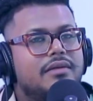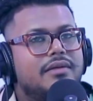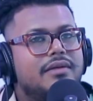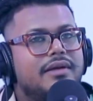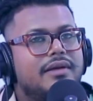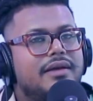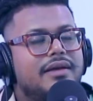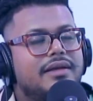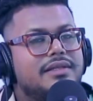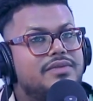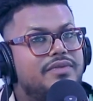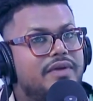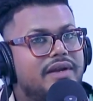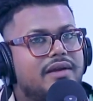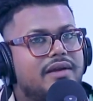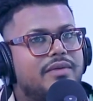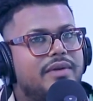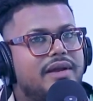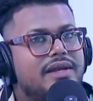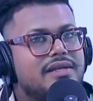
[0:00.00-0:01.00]
It's very
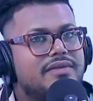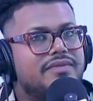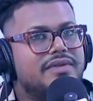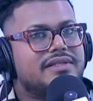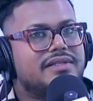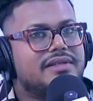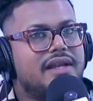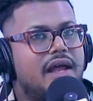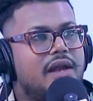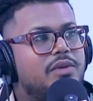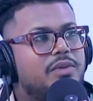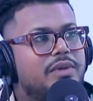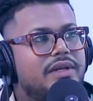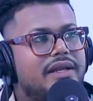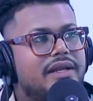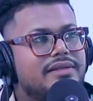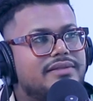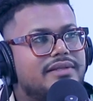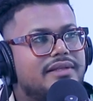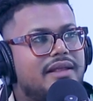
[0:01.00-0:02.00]
creative. It's Danu in
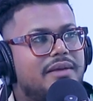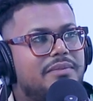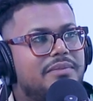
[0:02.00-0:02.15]
Nasitambi.